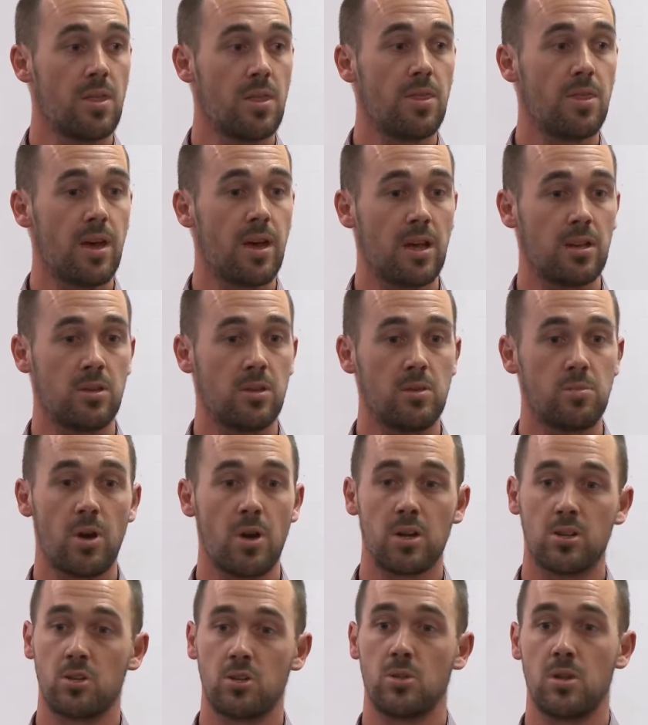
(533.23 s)
that you
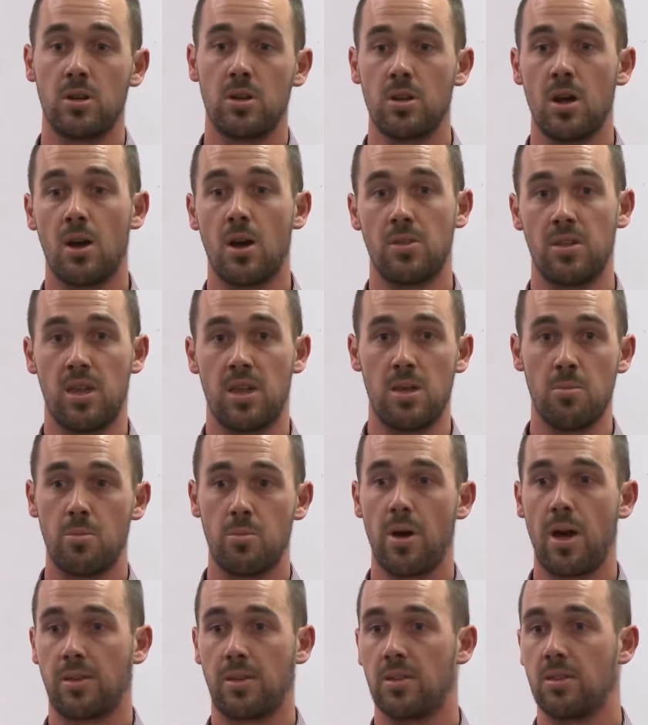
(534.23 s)
make sure you know the
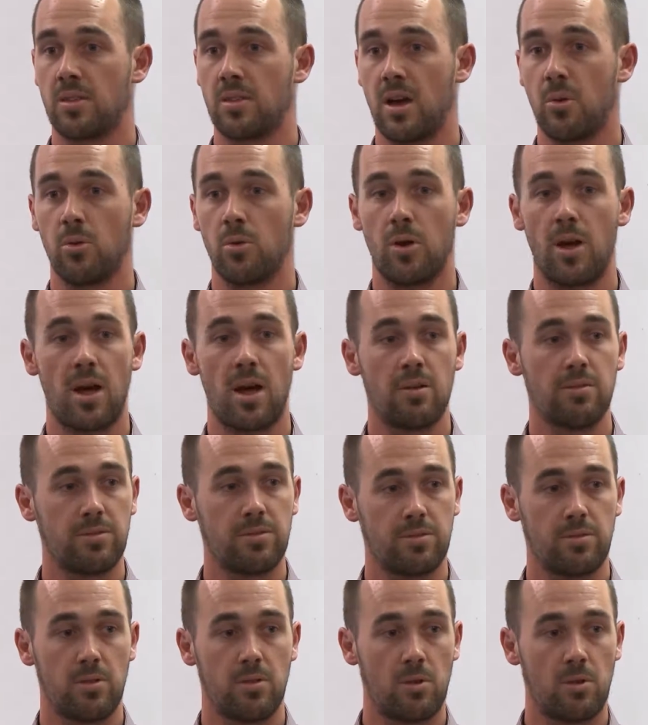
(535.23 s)
impact that that will have